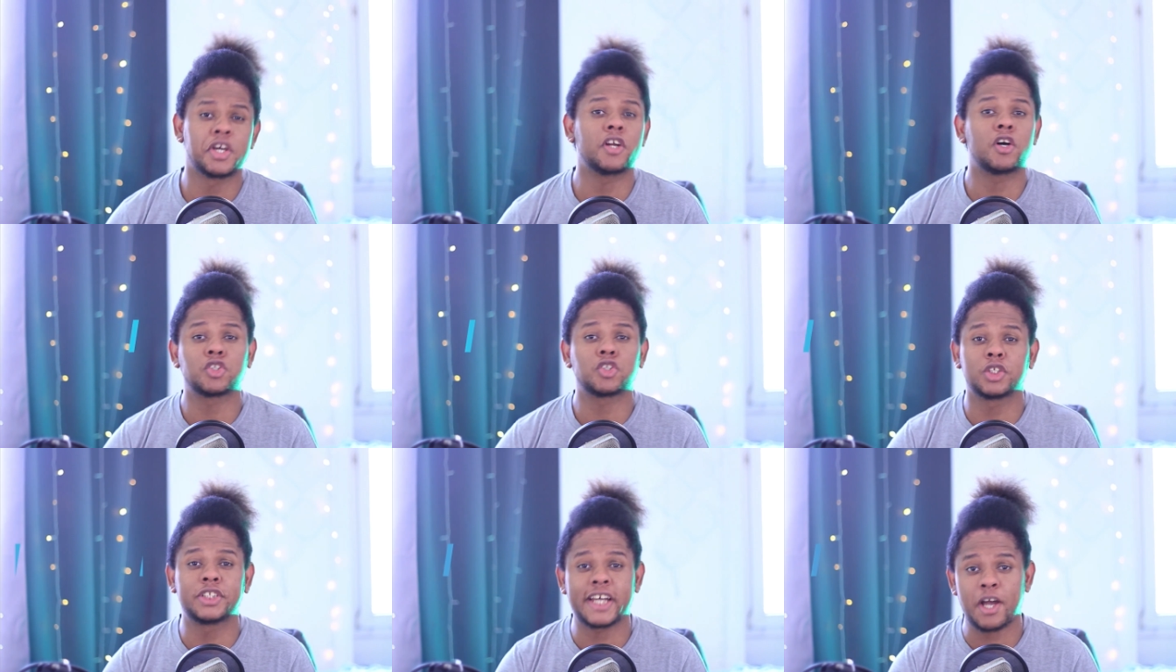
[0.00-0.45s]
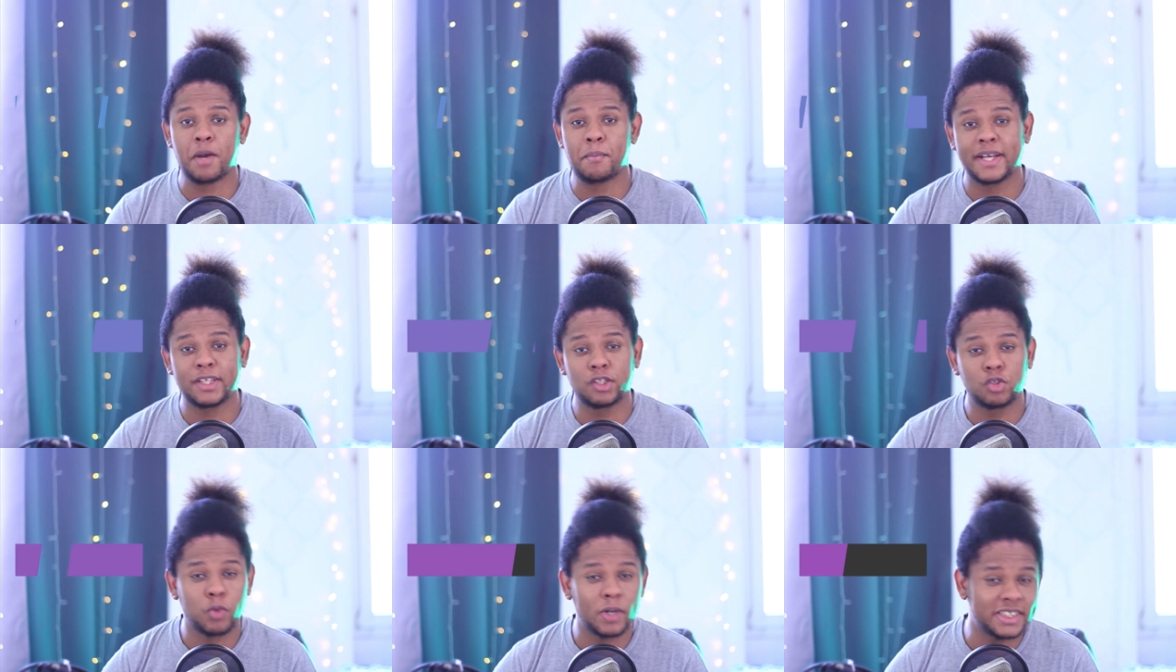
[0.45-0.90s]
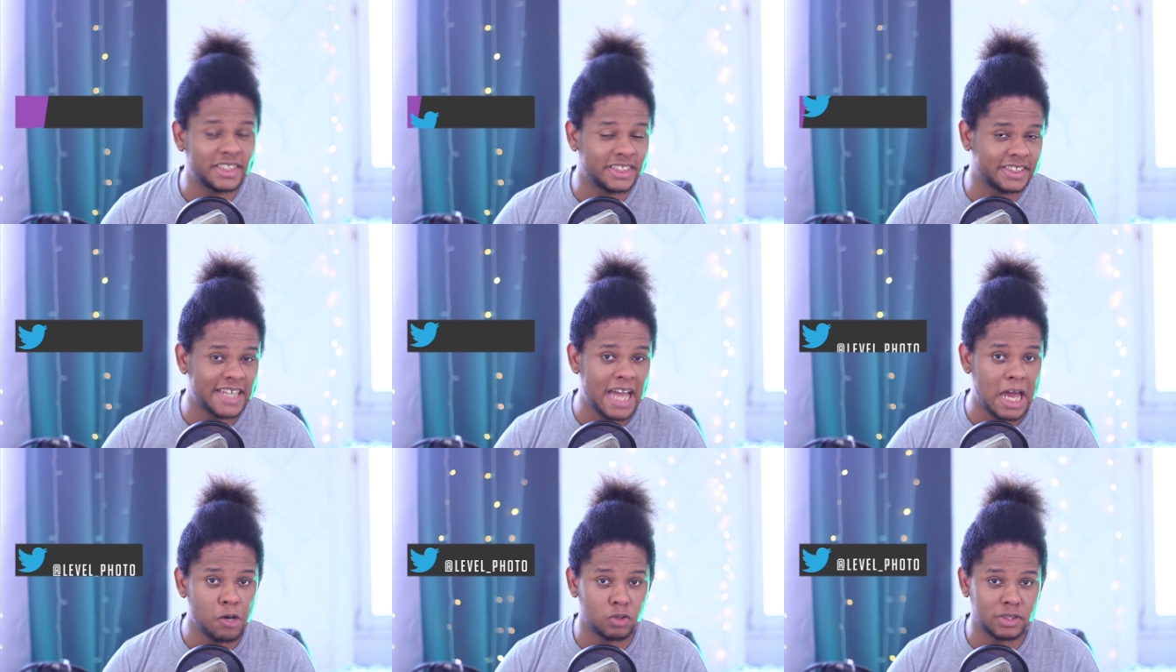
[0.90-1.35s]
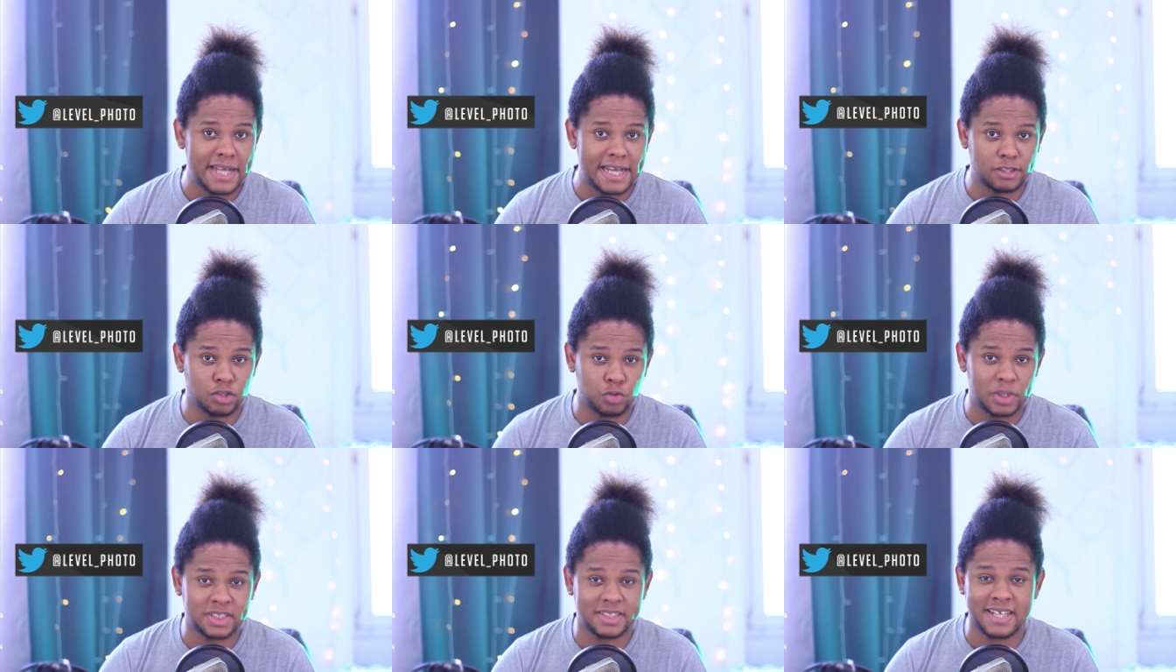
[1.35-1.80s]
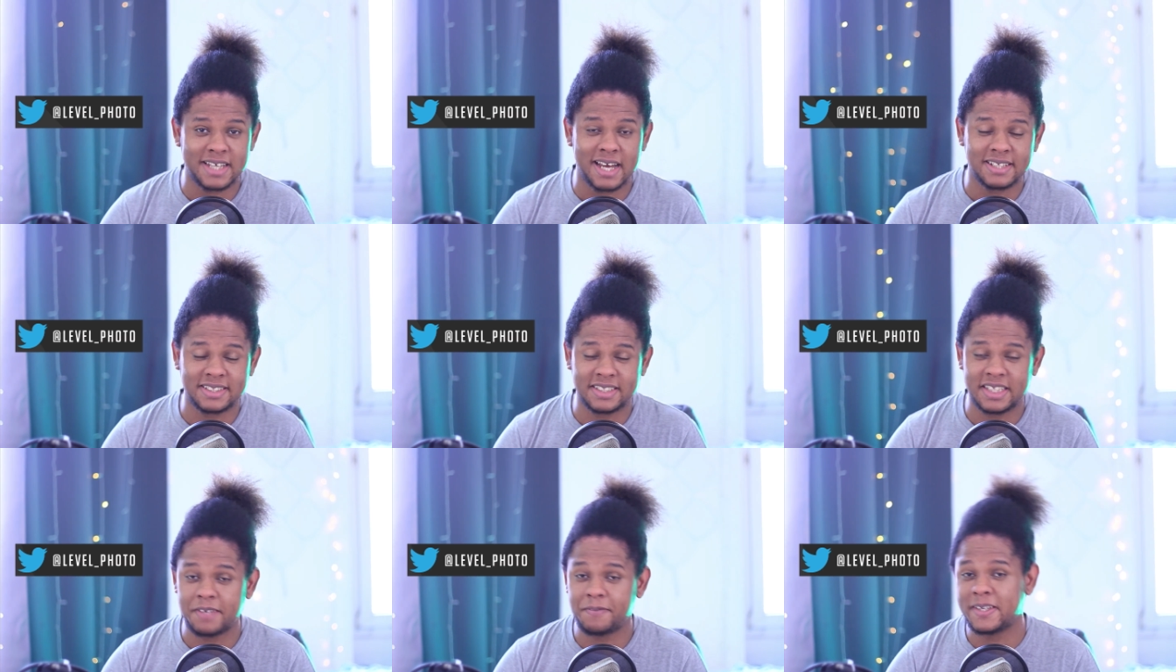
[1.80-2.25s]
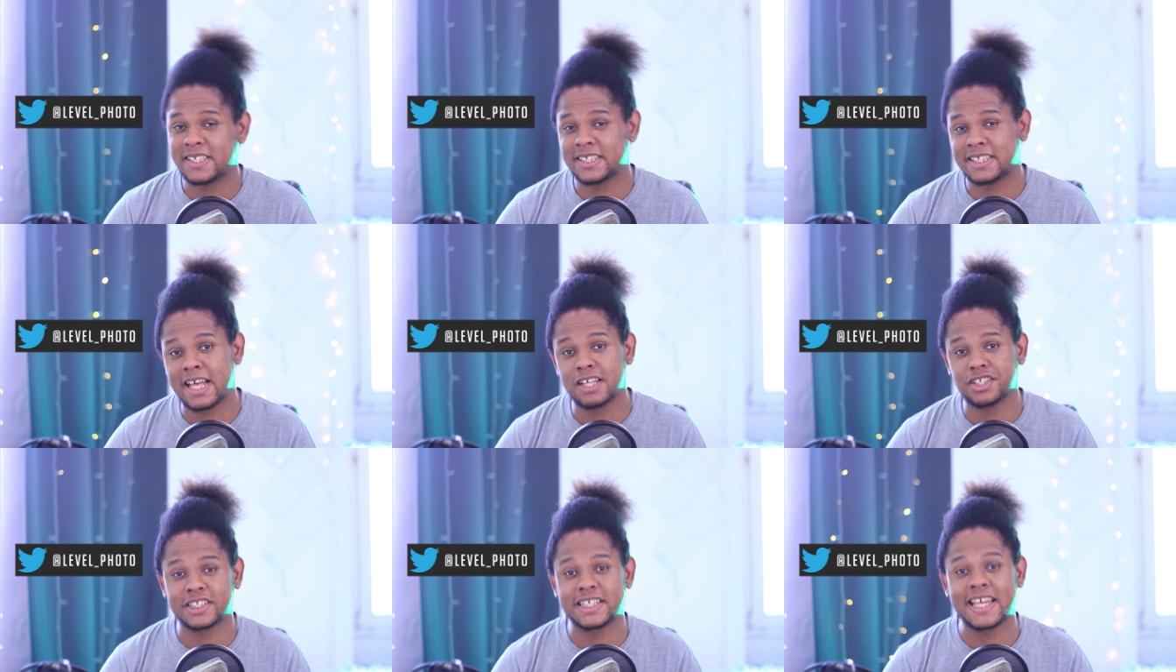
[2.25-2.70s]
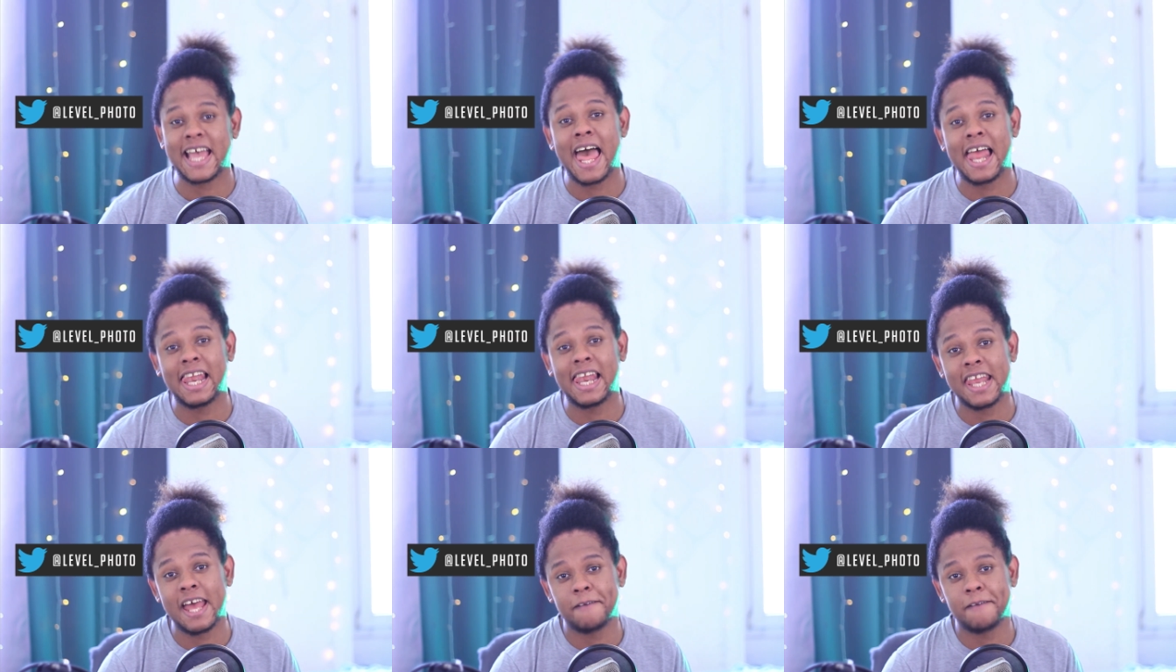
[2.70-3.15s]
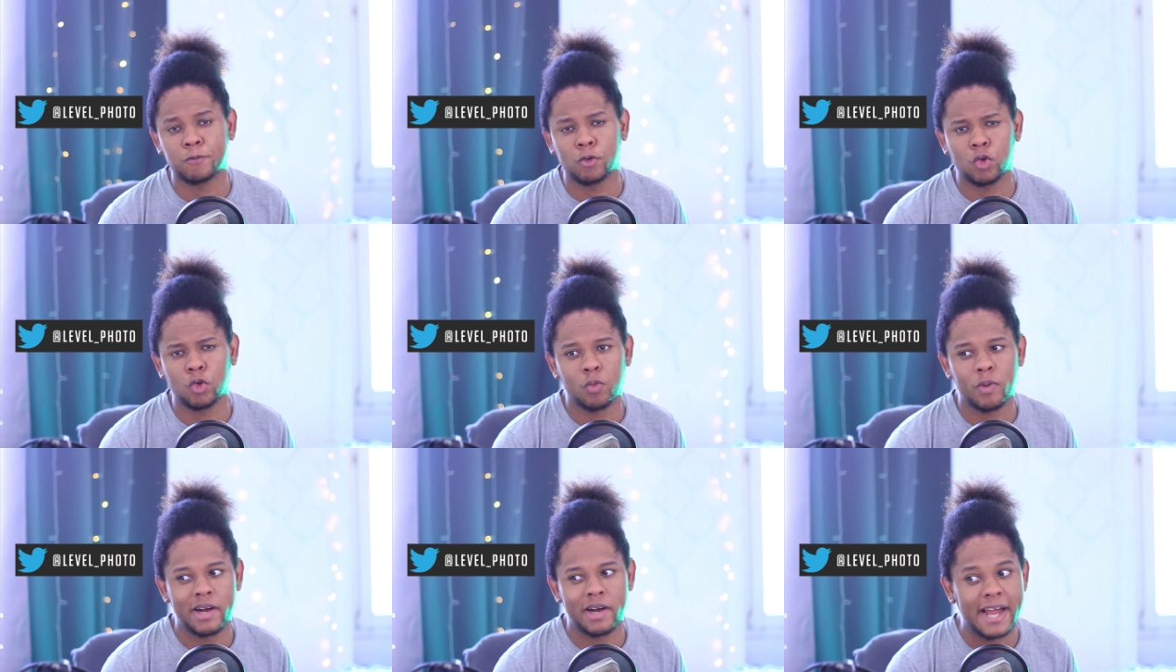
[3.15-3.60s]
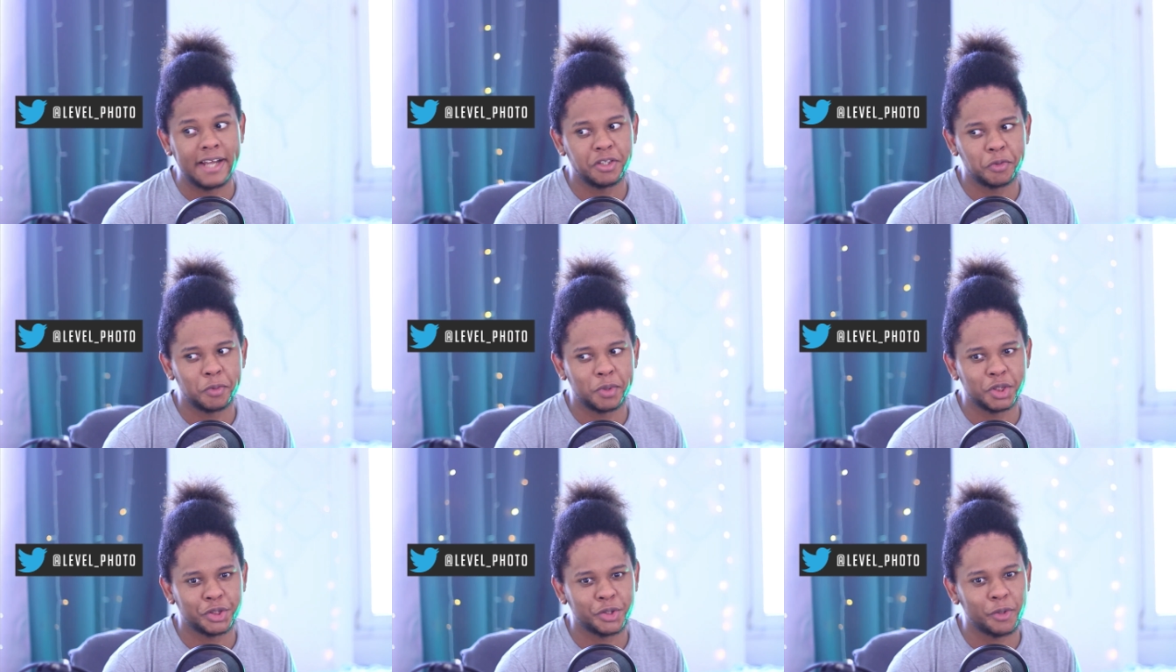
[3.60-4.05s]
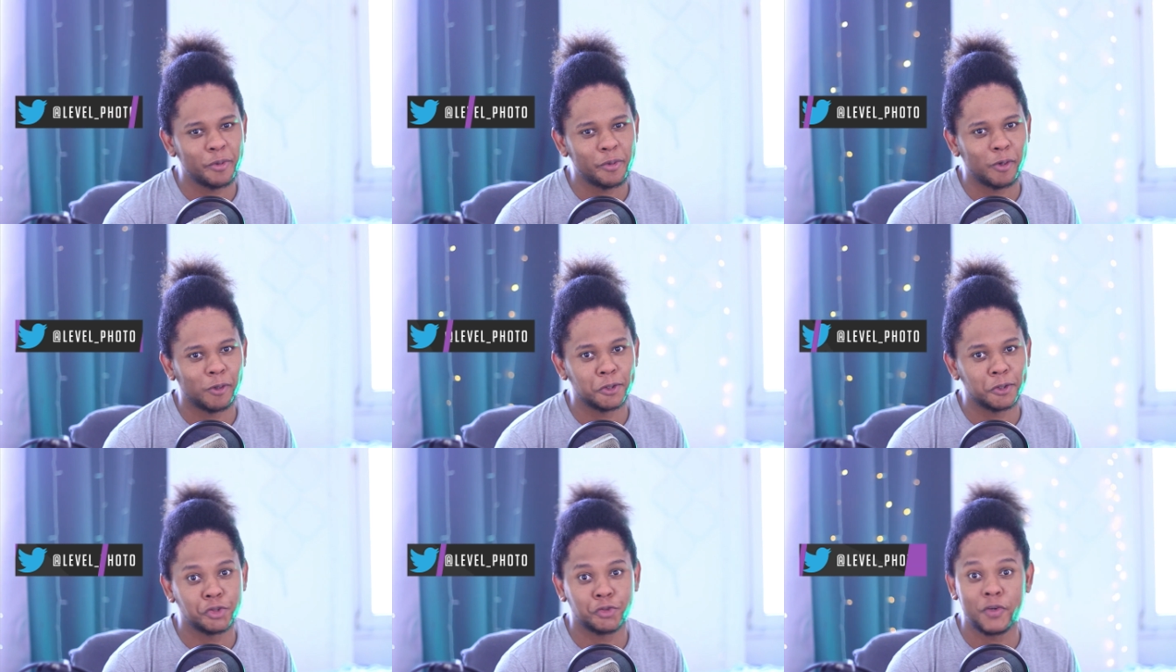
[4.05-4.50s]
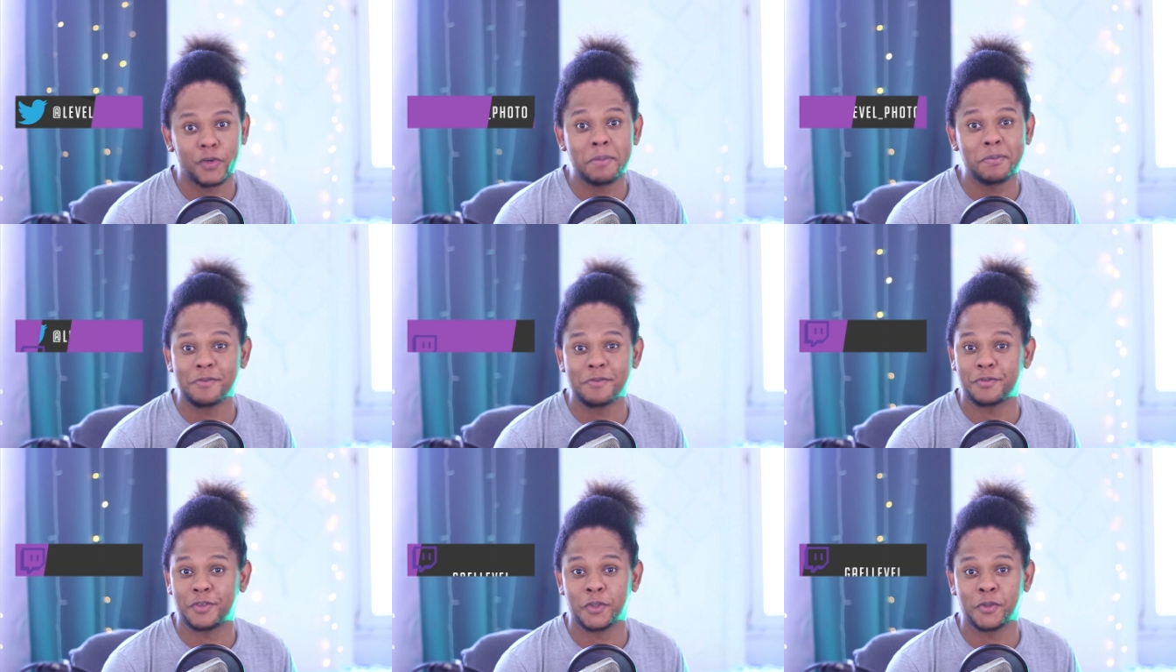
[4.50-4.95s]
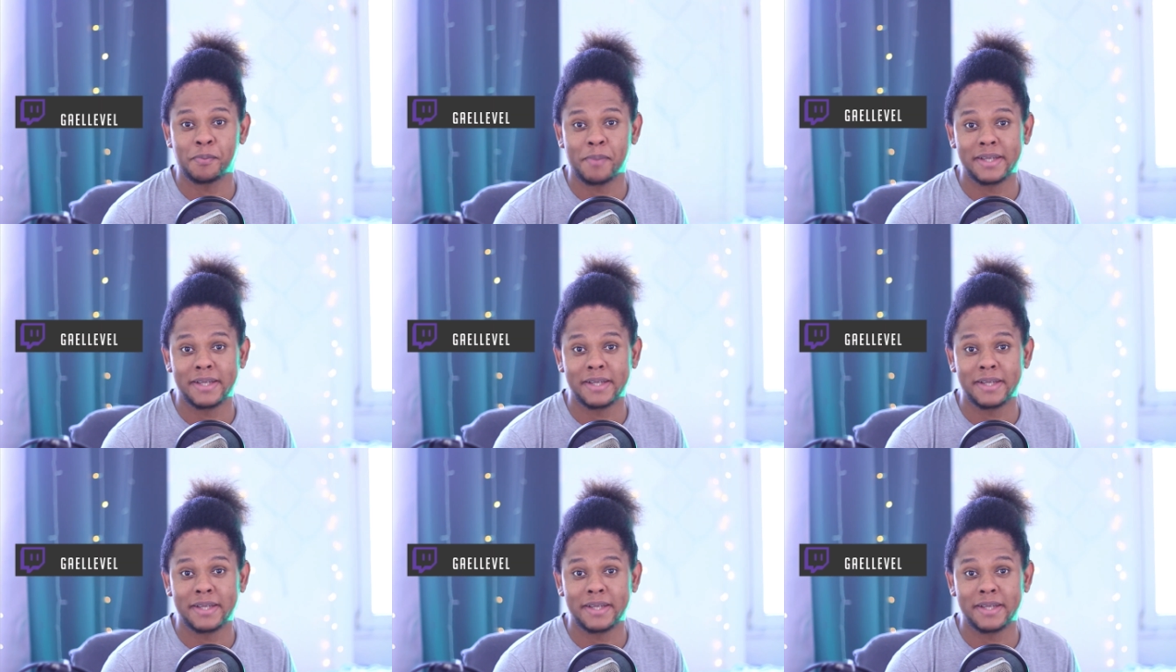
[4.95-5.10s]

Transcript: You can also check out my Twitch channel. That's twitch.tv slash level where I do a show called stream review.